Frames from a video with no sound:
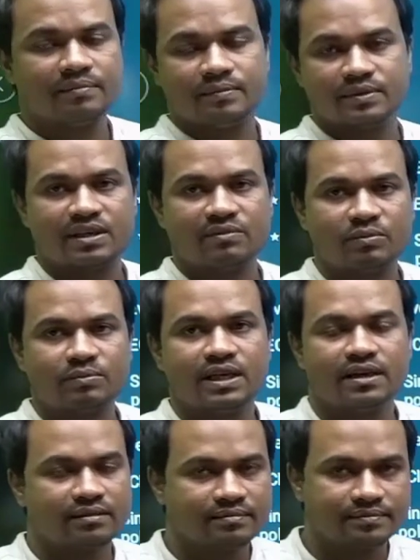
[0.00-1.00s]
some of the
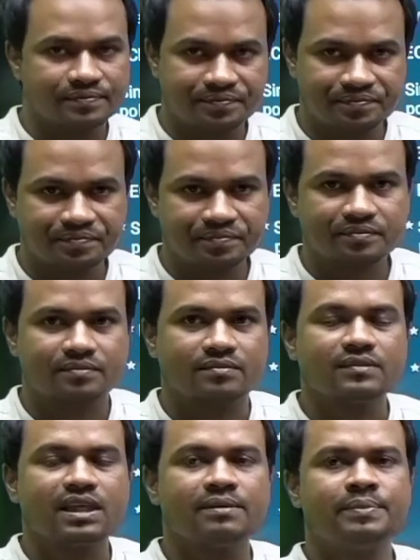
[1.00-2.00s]

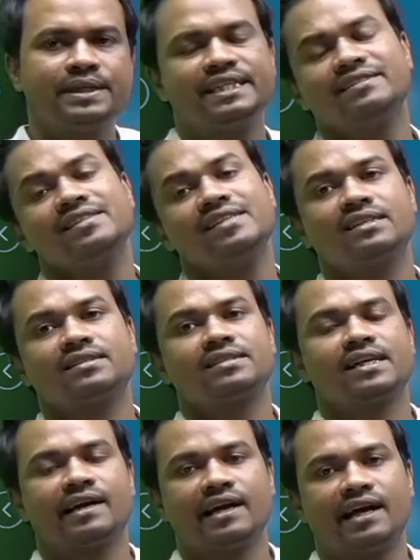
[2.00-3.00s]
petitioners
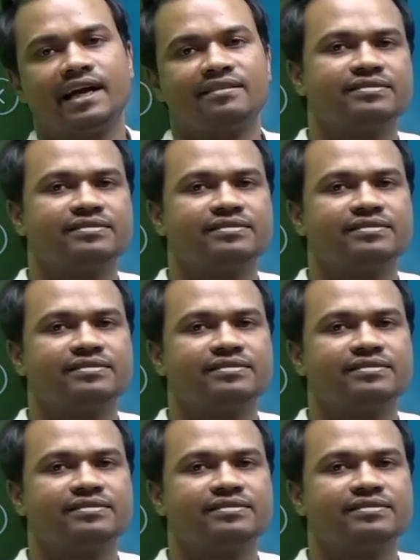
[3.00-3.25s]
have